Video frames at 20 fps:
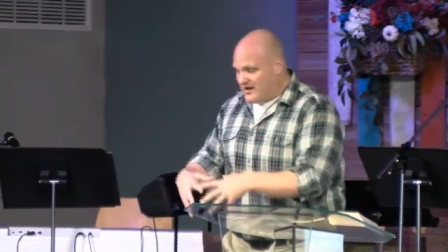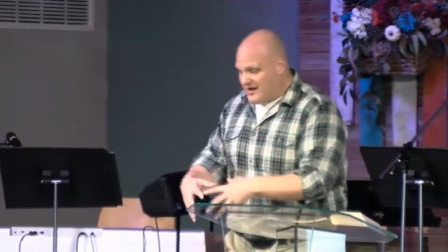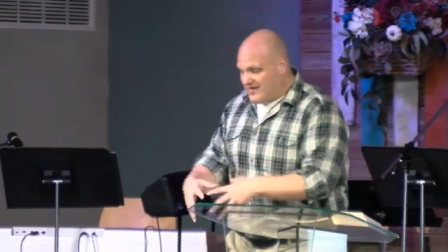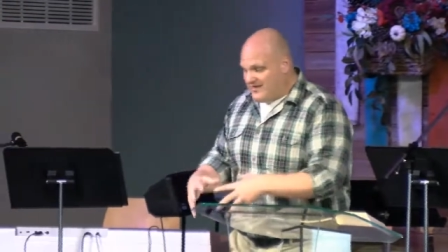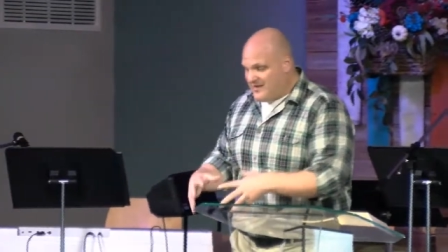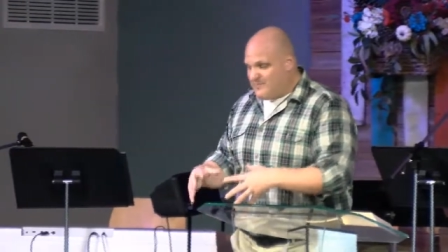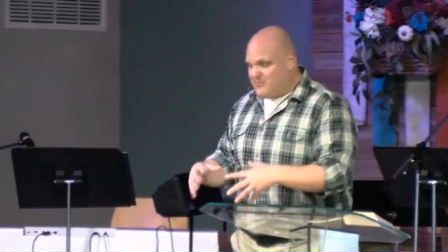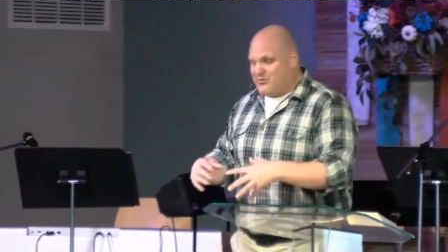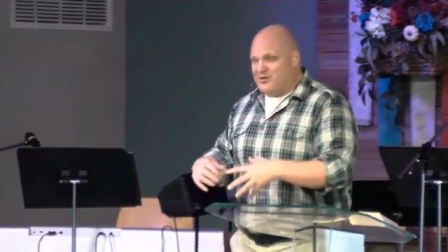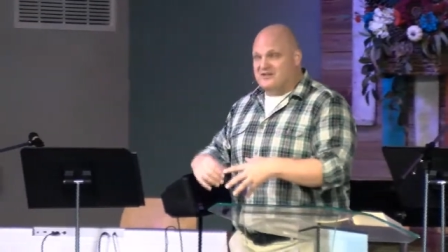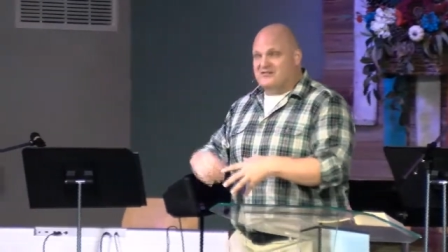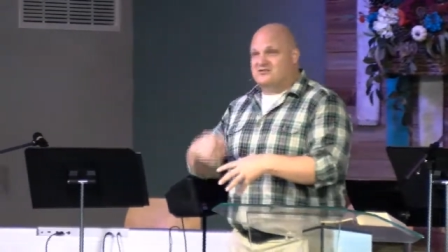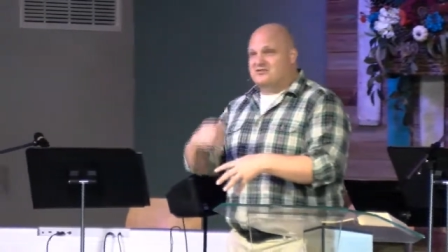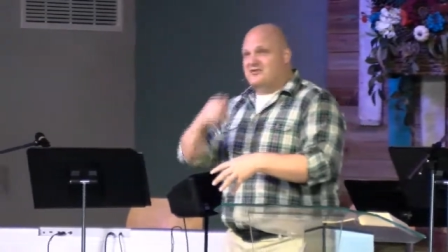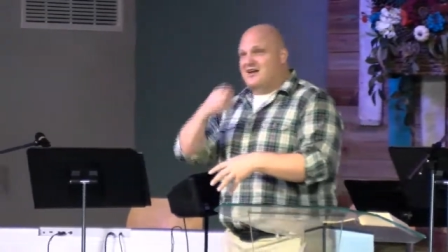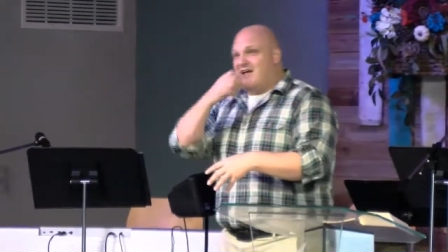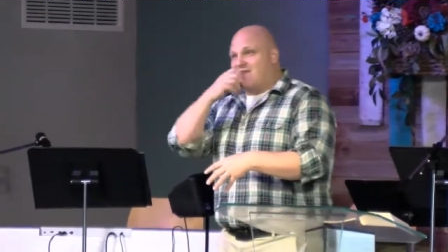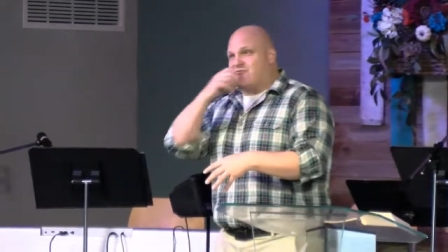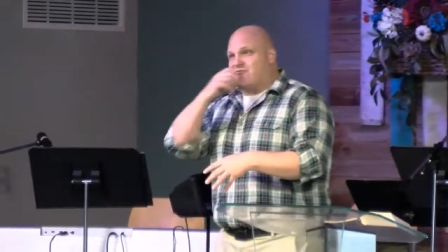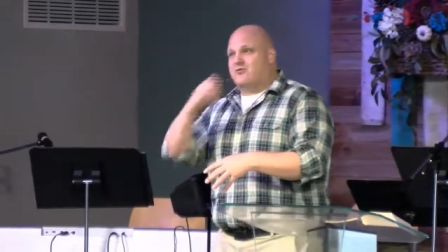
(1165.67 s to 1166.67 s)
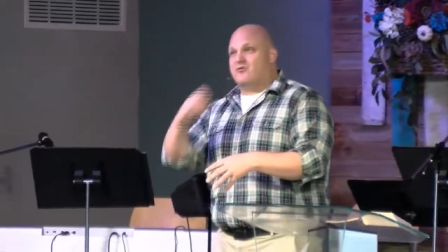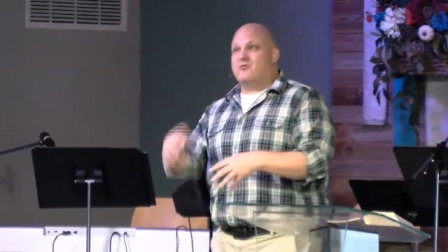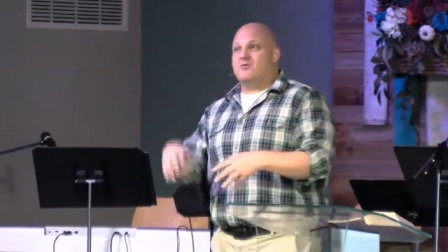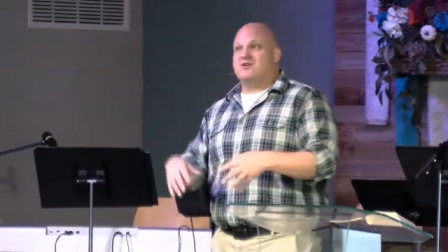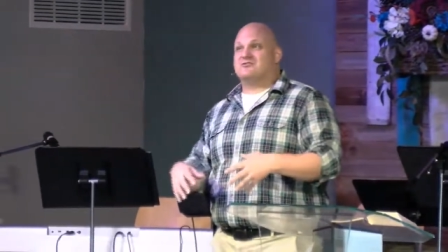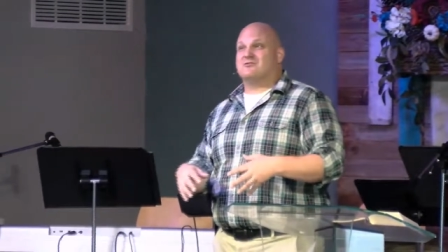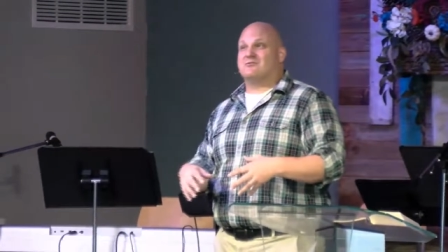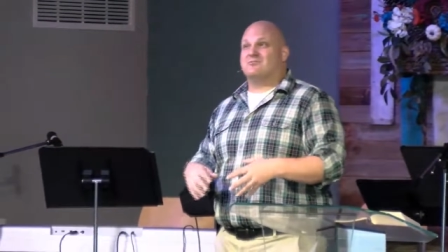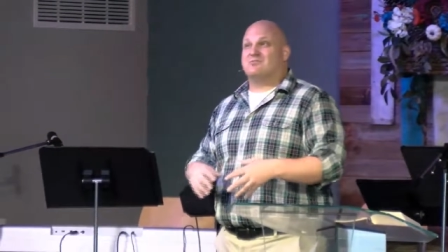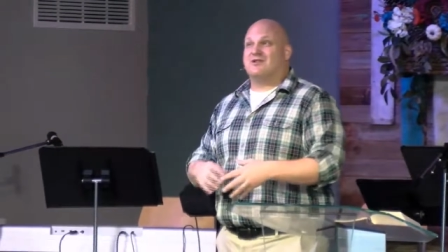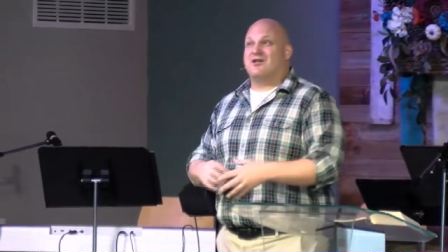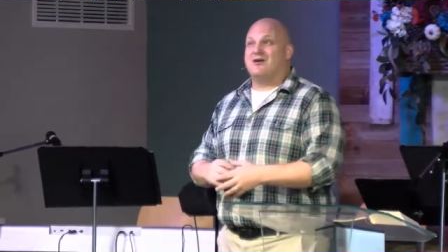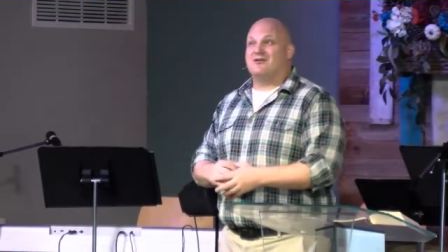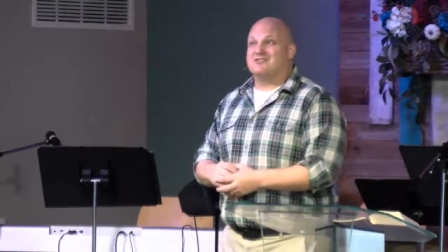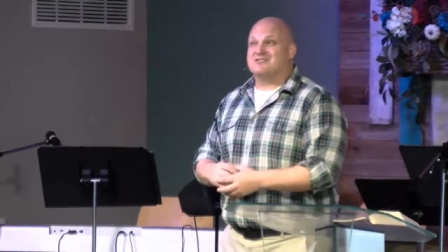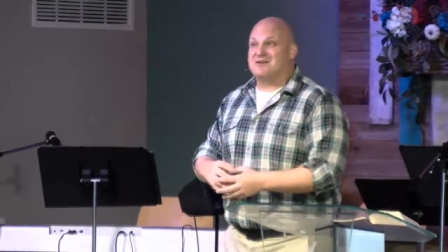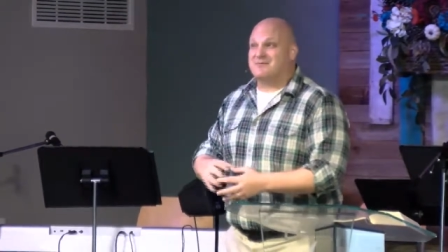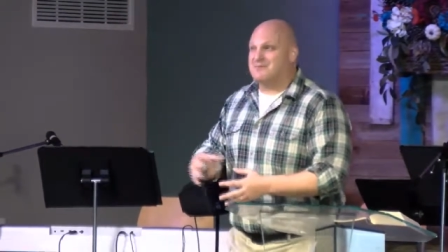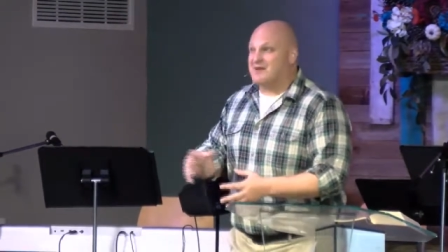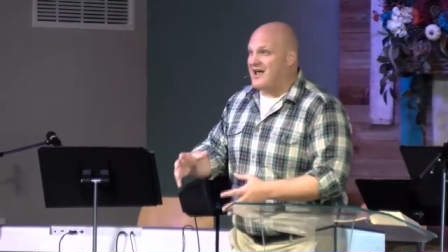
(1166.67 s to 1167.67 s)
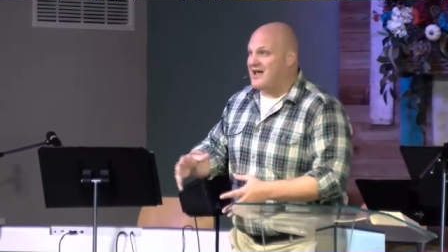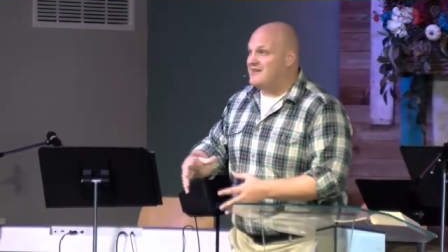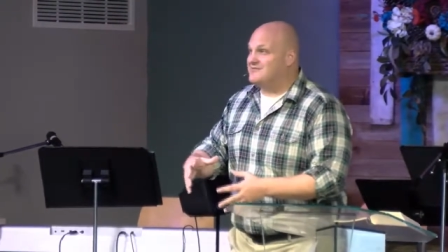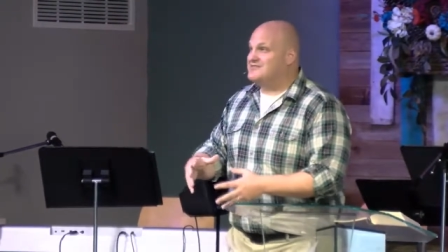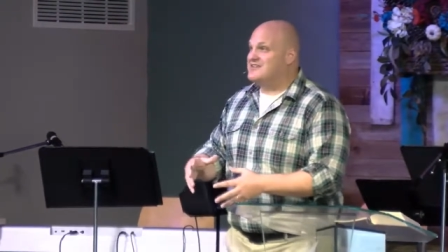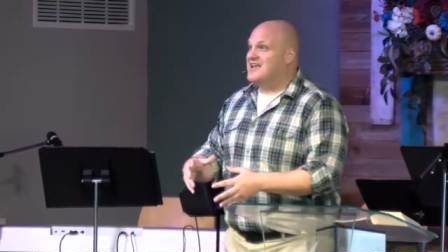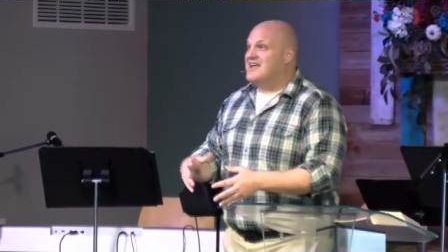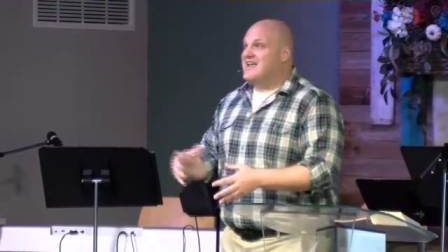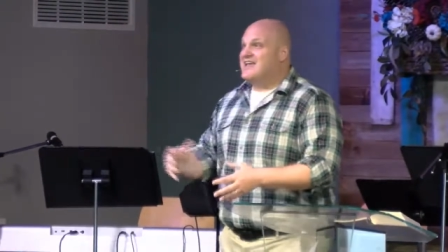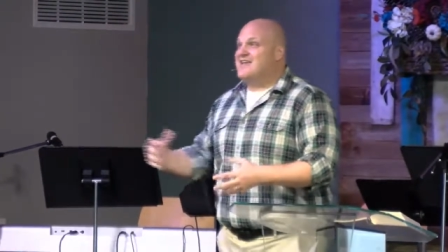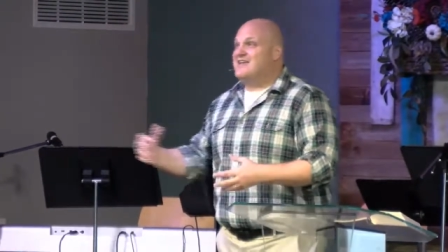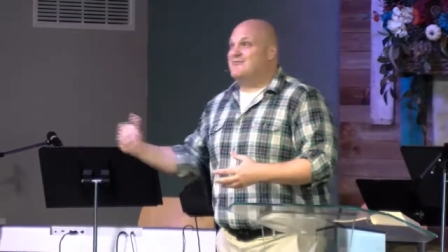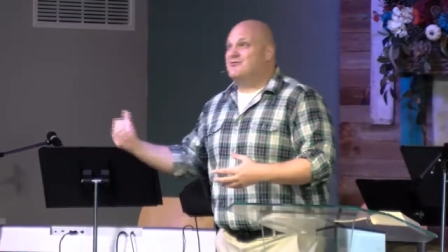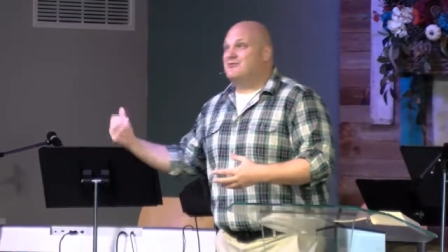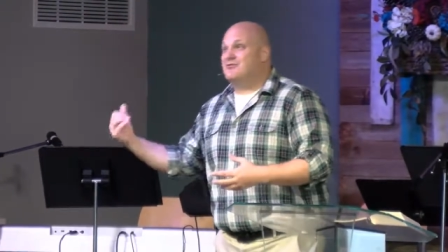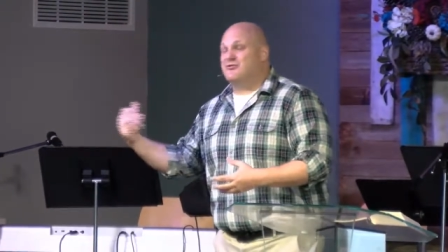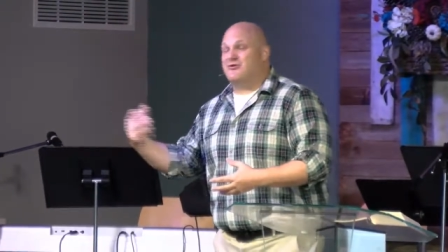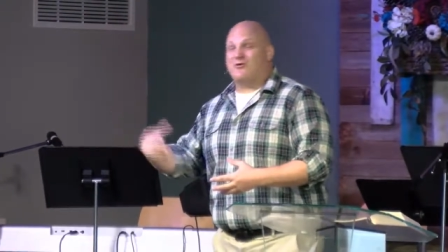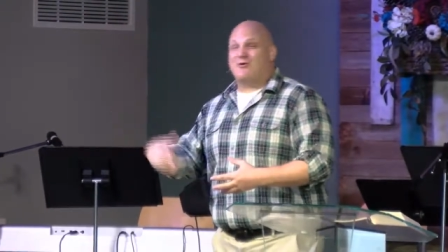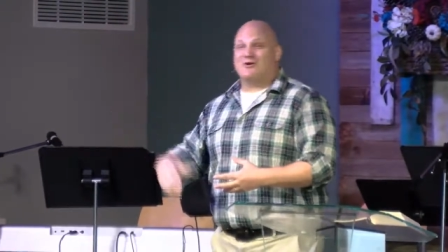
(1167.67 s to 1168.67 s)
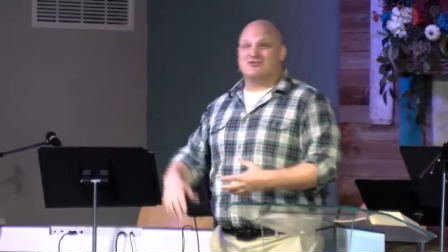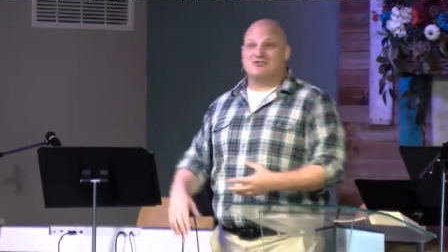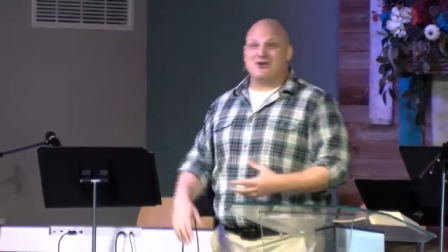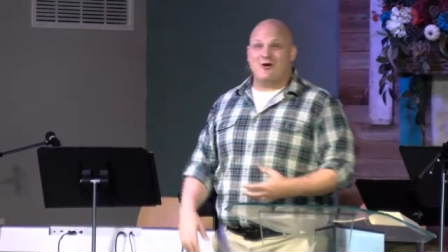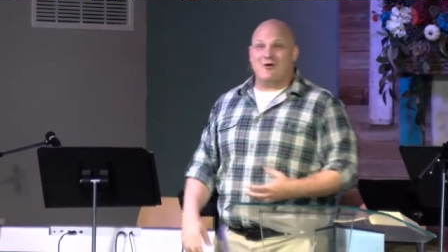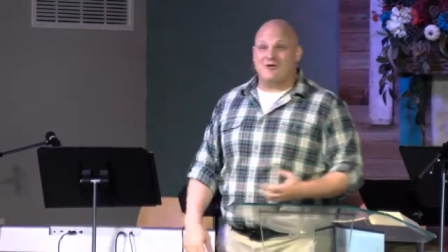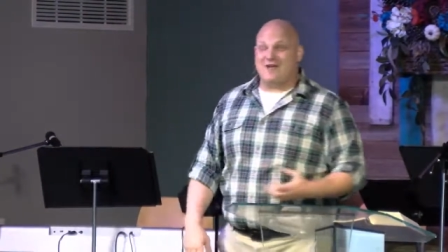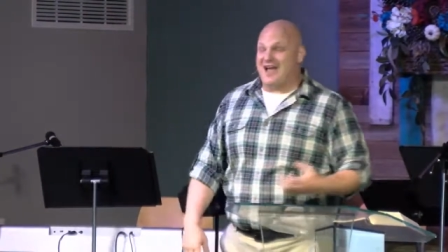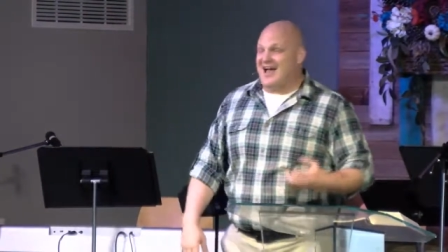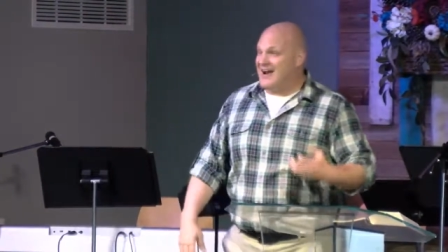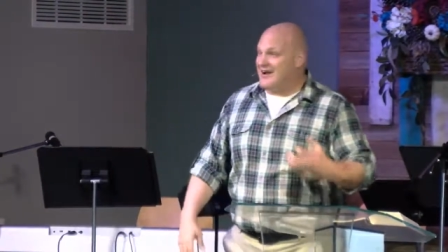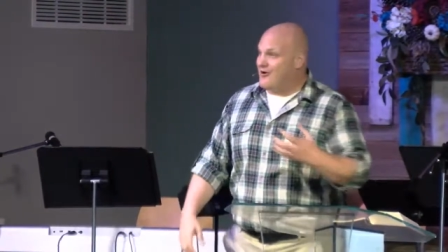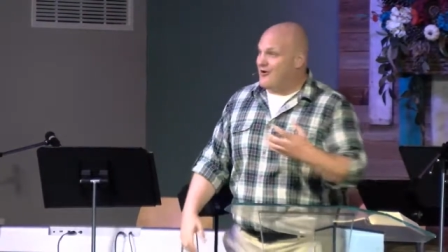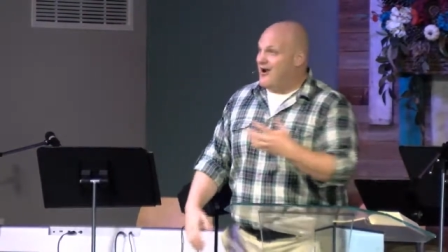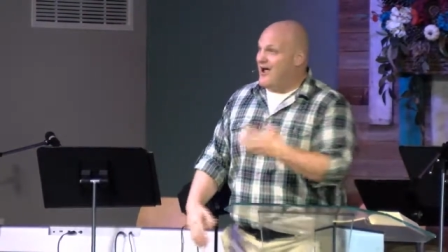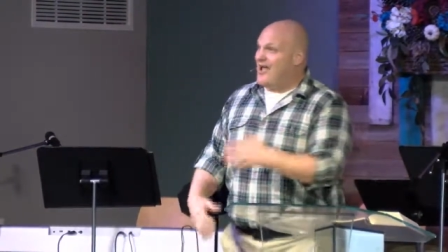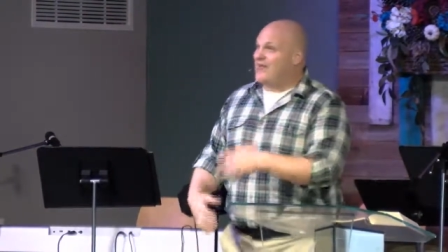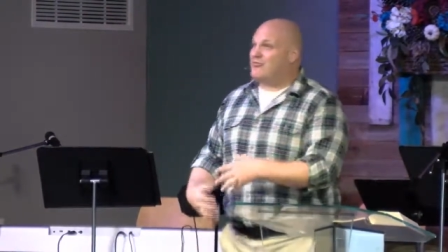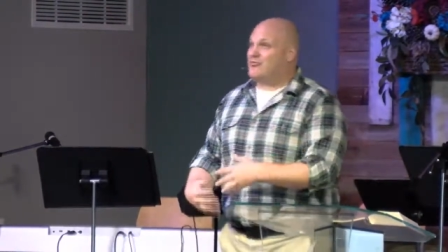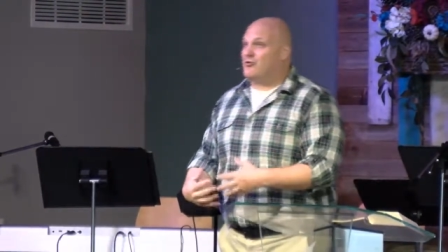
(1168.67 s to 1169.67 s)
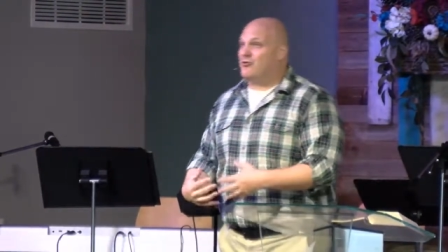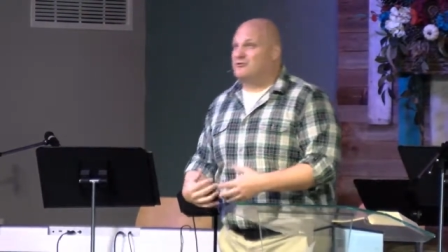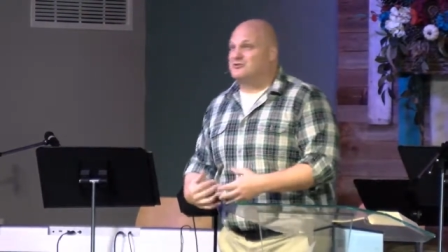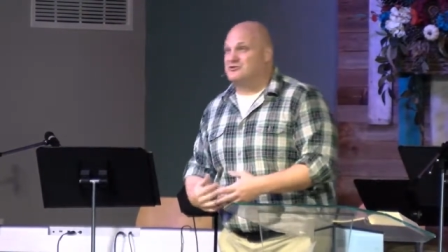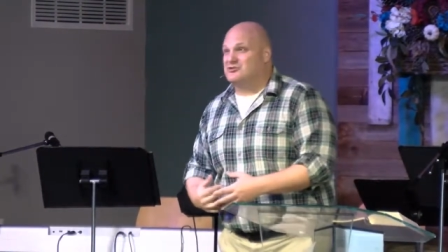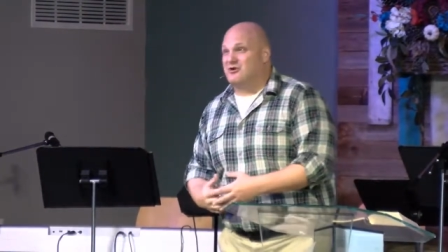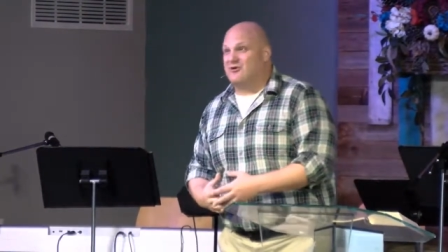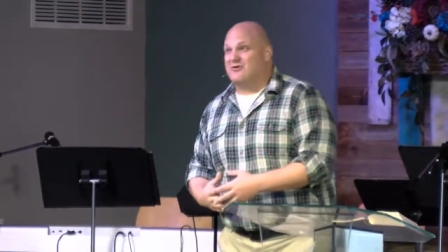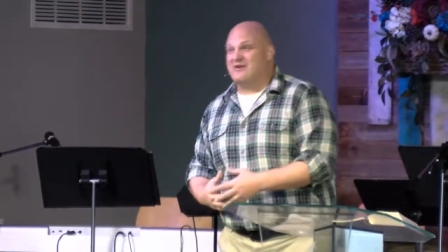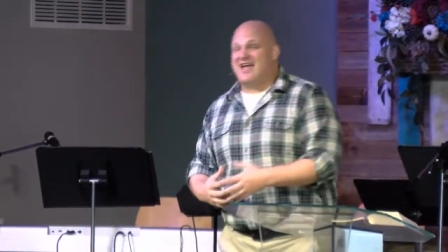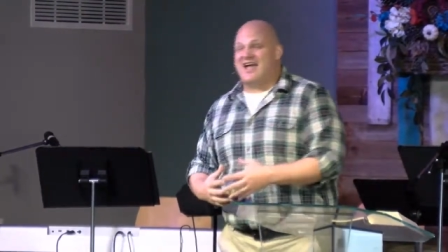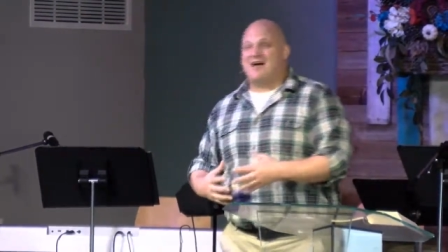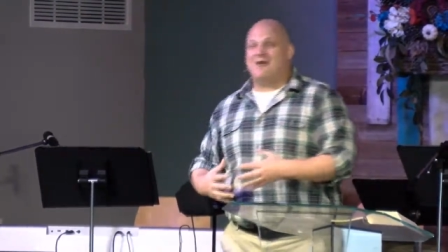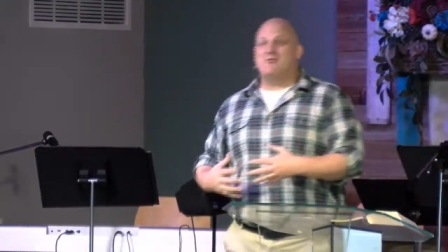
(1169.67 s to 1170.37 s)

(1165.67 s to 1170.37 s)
And then pretty soon after the whistle blows, sometimes he would throw a joke out, or I'd throw a joke out.